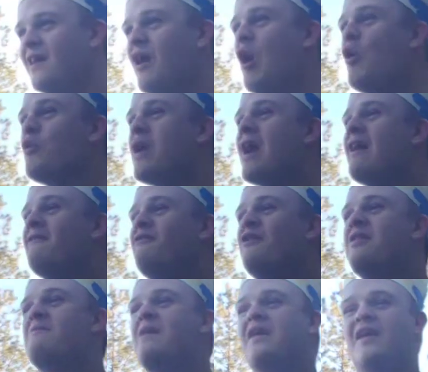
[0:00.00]
Oh yeah, for
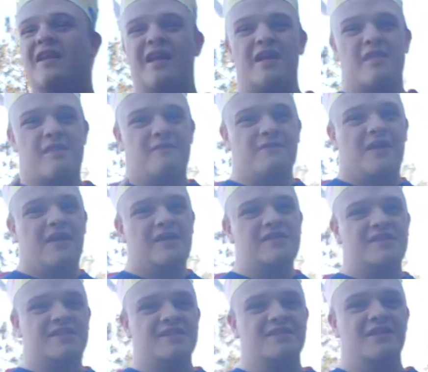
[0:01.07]
the mechanized
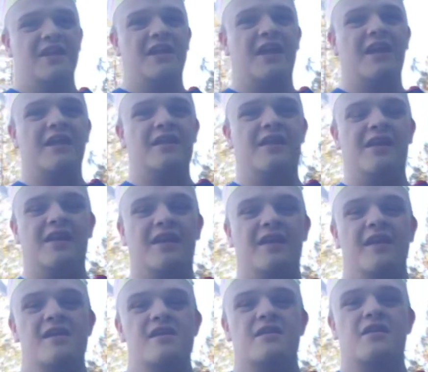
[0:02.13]
fox, you're gonna need
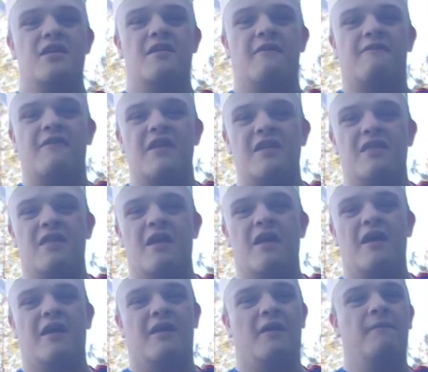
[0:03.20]
to defeat
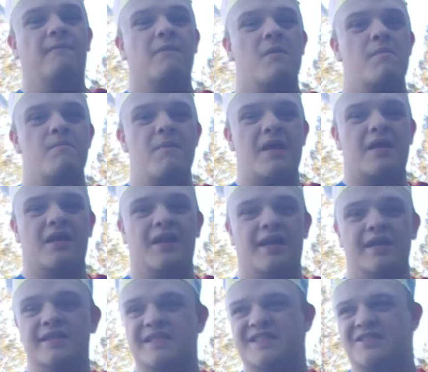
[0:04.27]
the
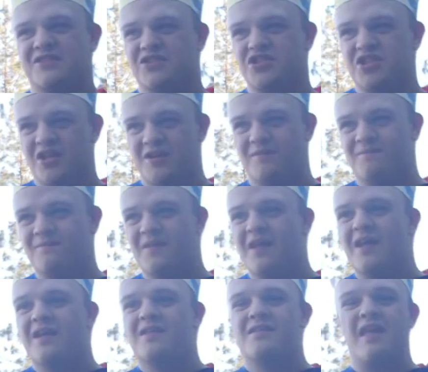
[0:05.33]
mechanized gym.
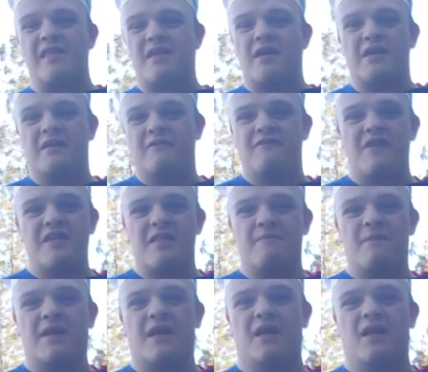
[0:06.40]
That's how you defeat the
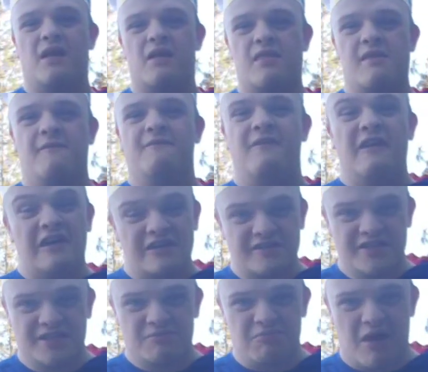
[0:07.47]
mechanized
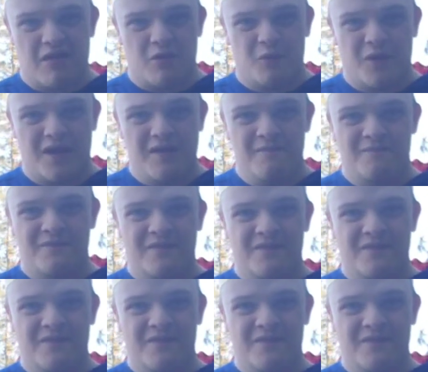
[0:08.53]
fox, by the way.